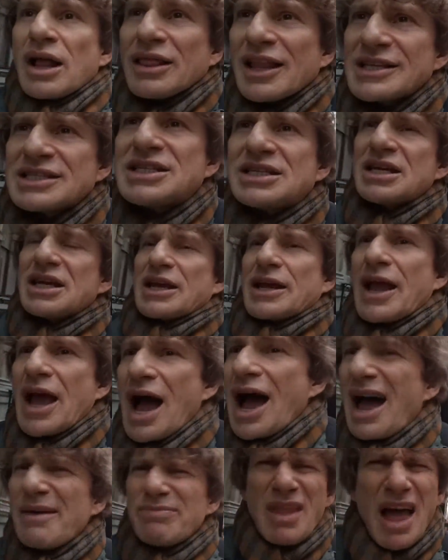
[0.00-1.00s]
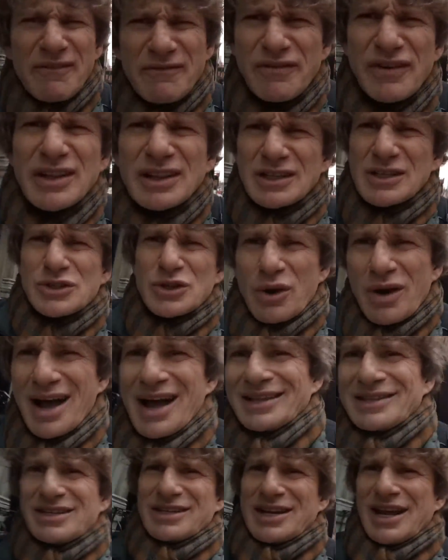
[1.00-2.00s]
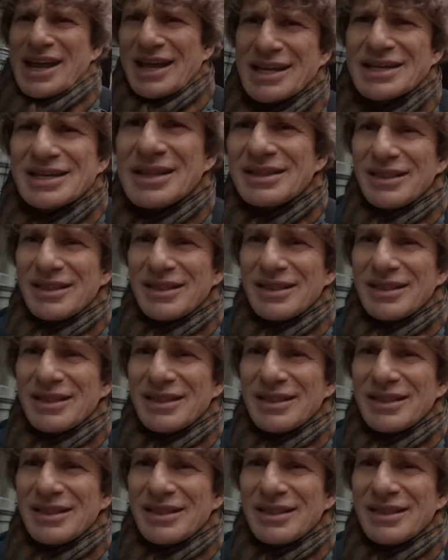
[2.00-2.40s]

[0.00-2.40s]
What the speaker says: Let's see, I'm not feeling so hot today.